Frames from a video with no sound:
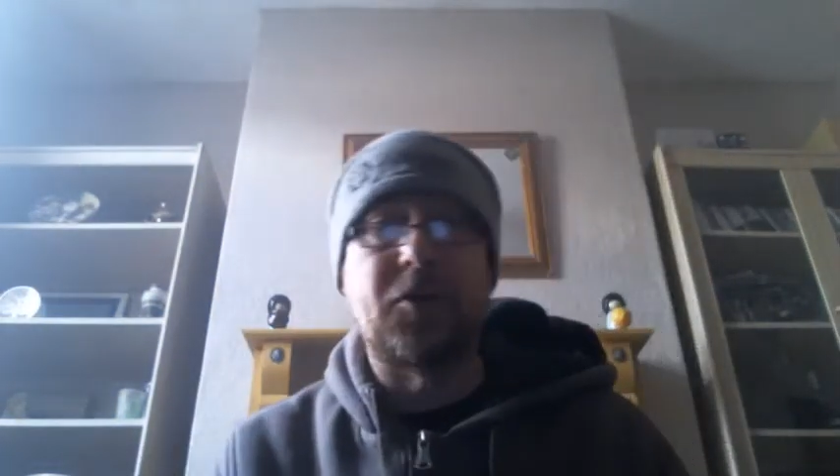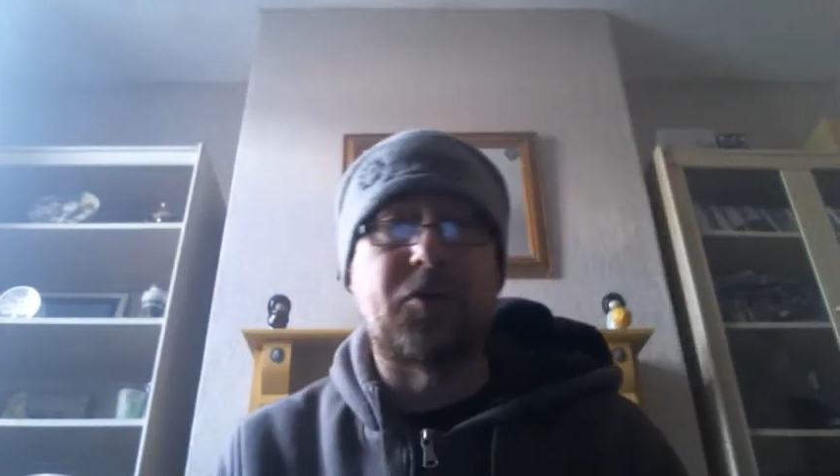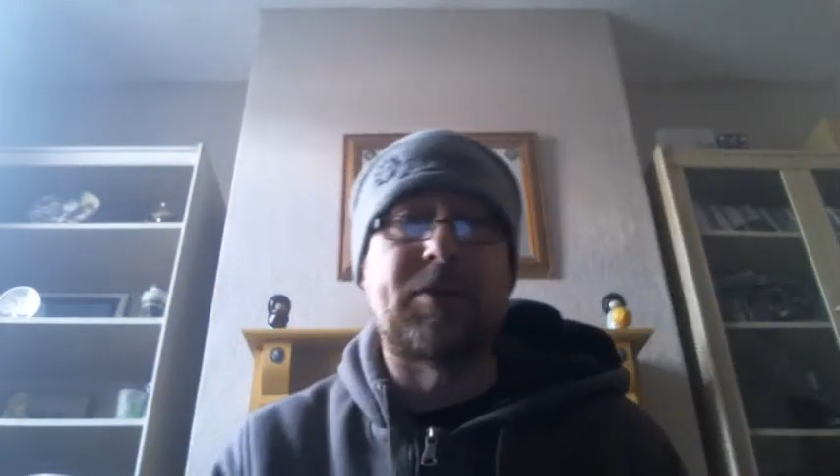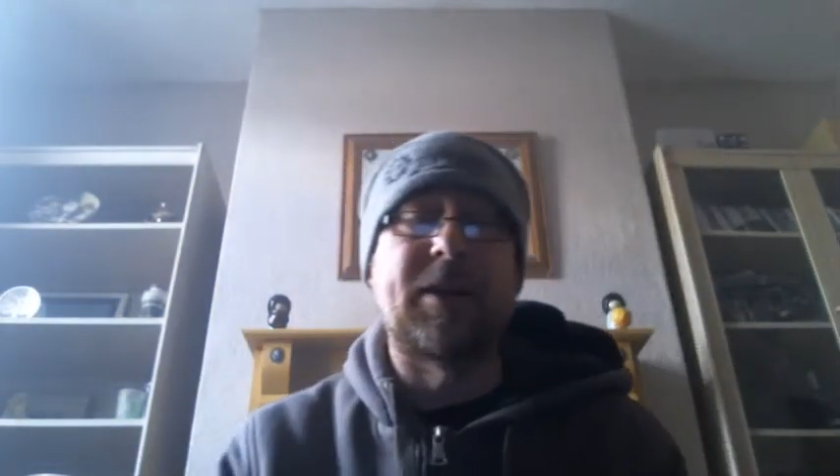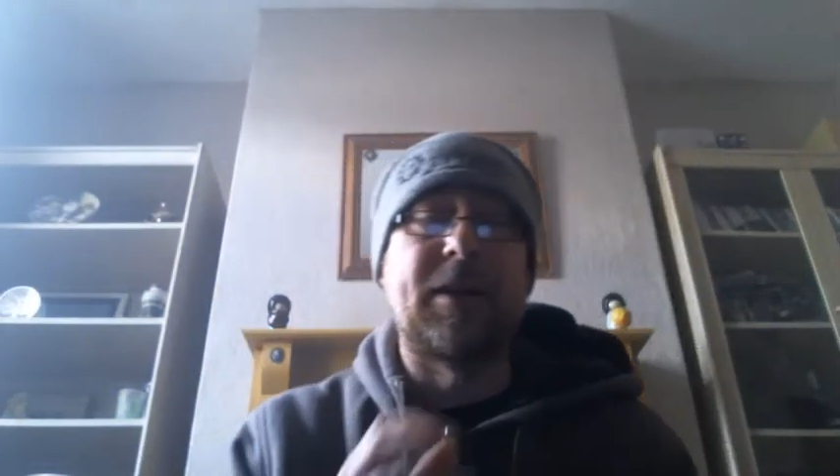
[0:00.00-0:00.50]

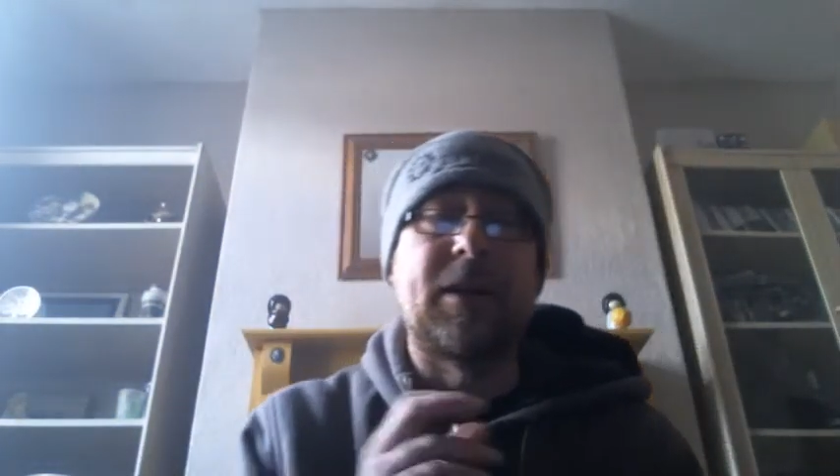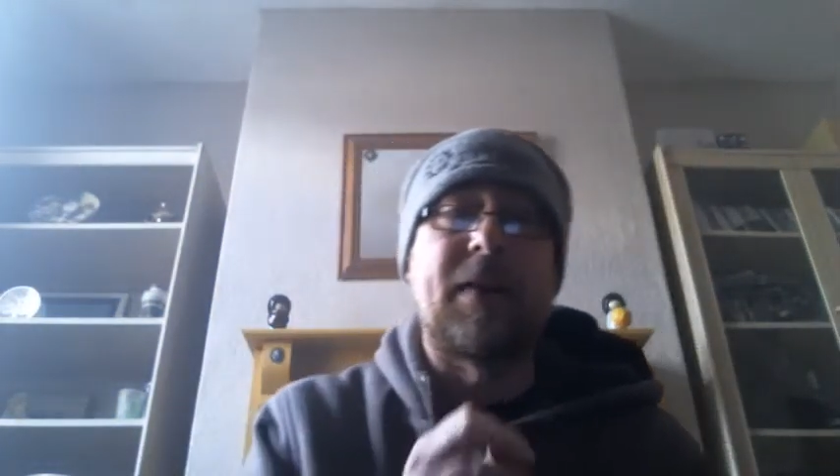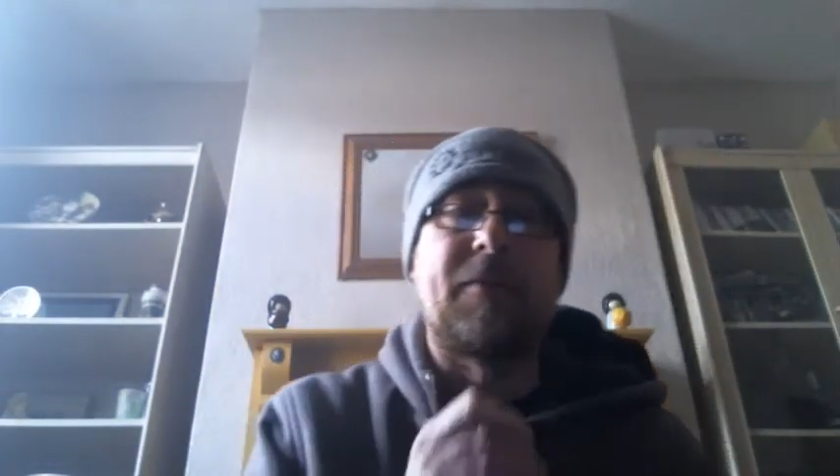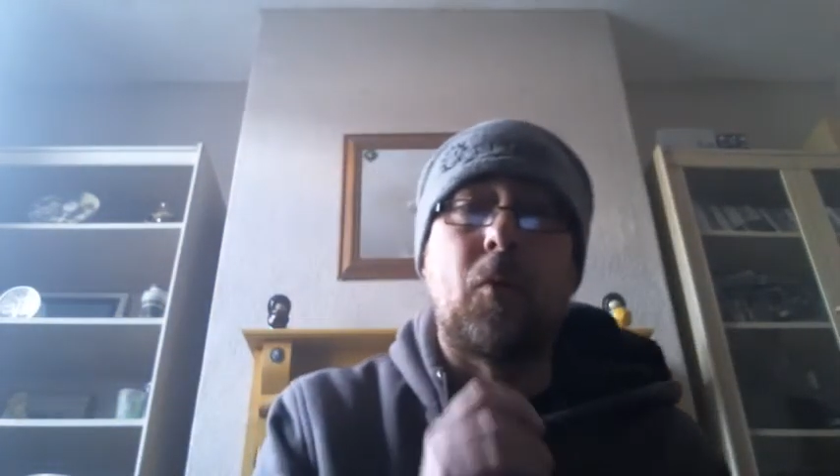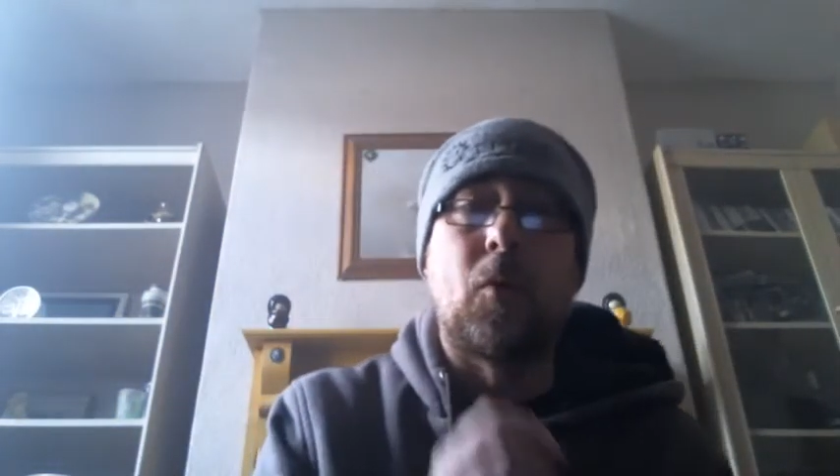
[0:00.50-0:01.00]
to have seen the
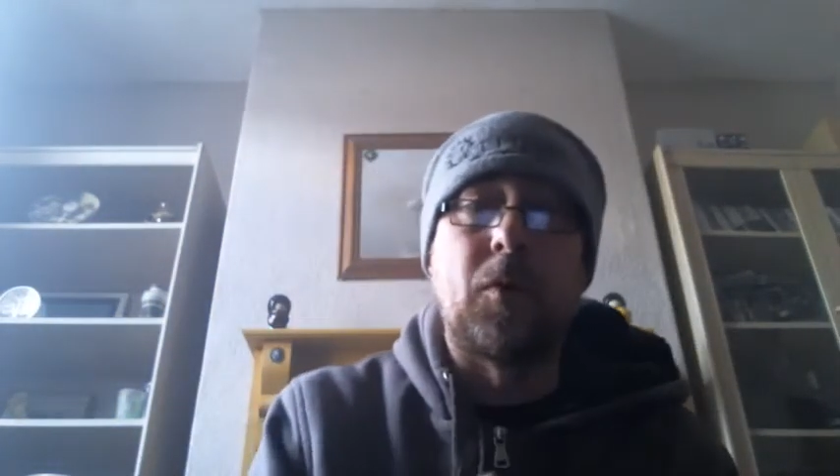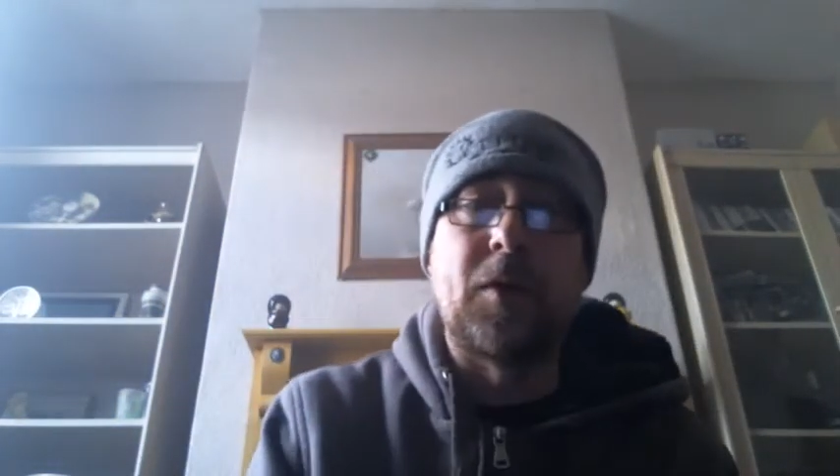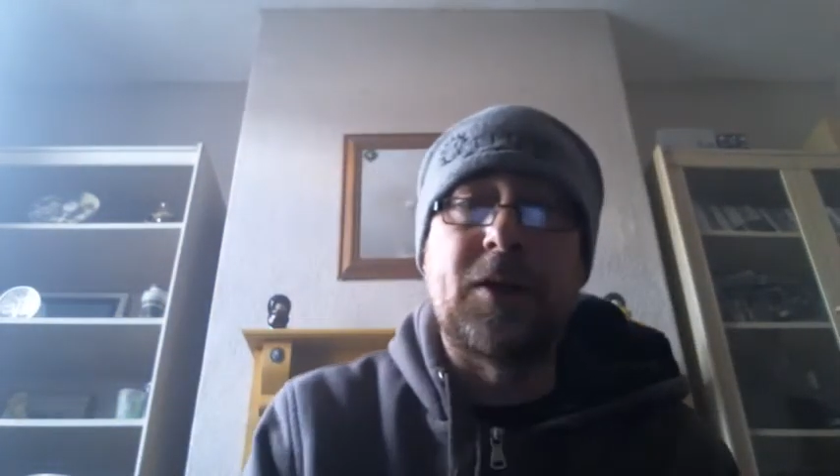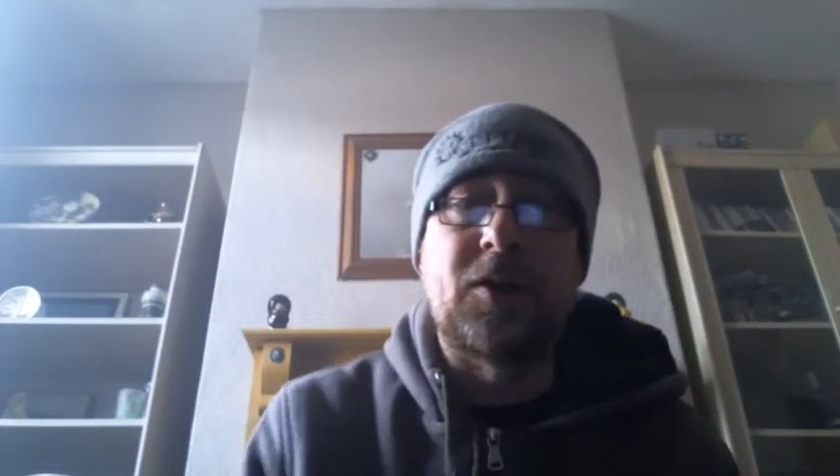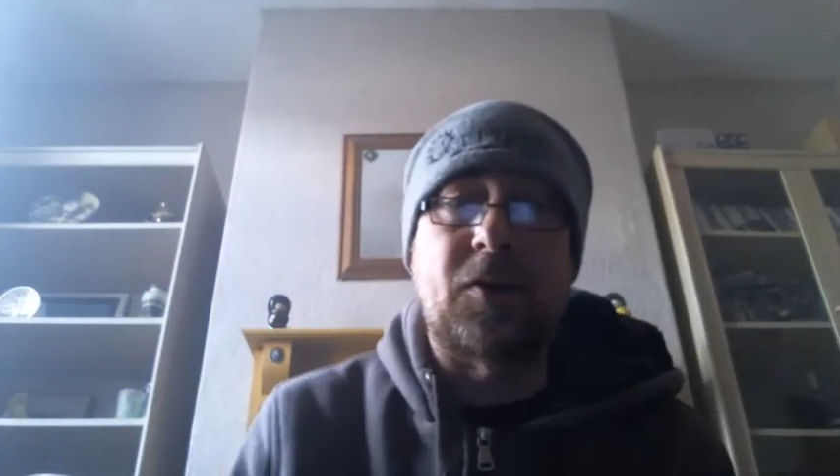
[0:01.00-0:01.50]
other
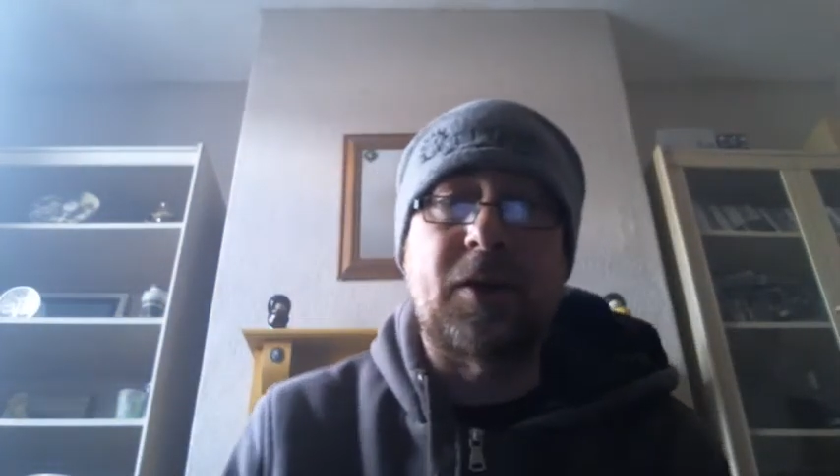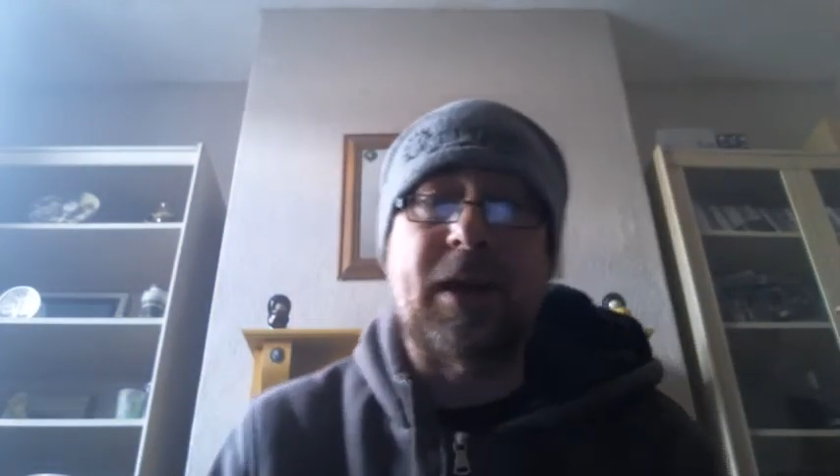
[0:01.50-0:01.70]
warnings on it